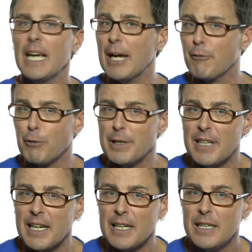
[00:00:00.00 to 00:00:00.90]
Every
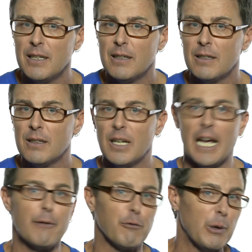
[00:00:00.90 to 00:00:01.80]
day,
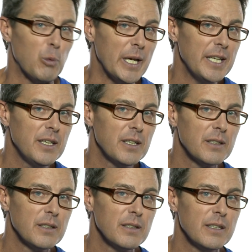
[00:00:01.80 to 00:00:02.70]
every week,
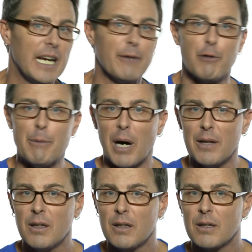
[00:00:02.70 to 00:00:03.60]
every
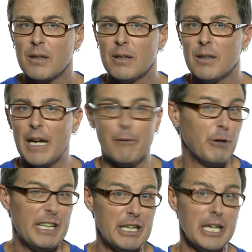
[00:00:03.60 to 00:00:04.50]
month,
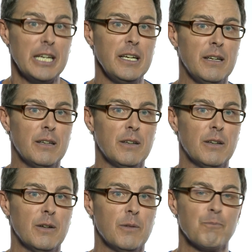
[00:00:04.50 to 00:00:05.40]
every year.
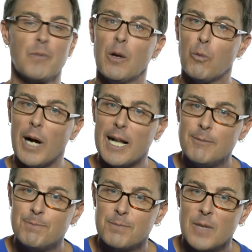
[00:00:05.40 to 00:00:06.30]
Well,
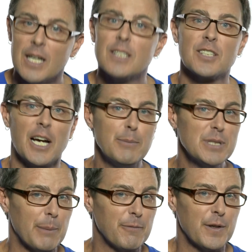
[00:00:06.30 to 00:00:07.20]
time's
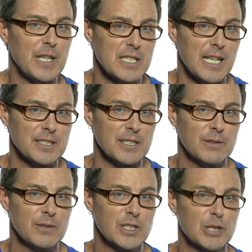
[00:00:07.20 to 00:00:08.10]
up for this lesson,
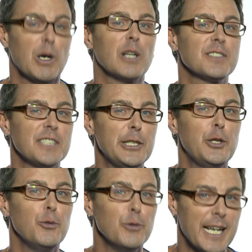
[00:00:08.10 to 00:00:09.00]
so I'll see
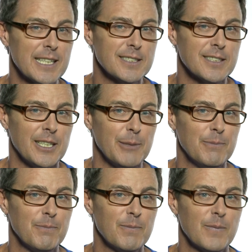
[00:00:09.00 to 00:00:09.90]
you next time.
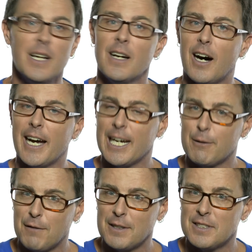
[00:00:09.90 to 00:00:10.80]
I had
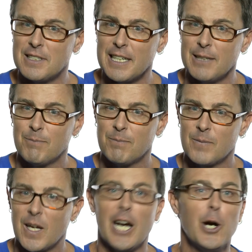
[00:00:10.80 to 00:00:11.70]
fun today.
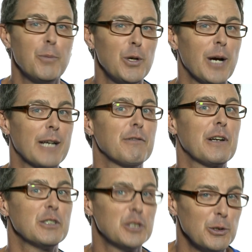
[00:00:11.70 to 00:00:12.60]
I hope you had
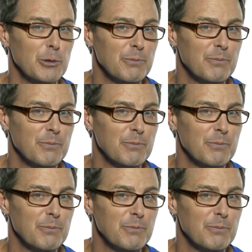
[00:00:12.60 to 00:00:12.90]
fun too.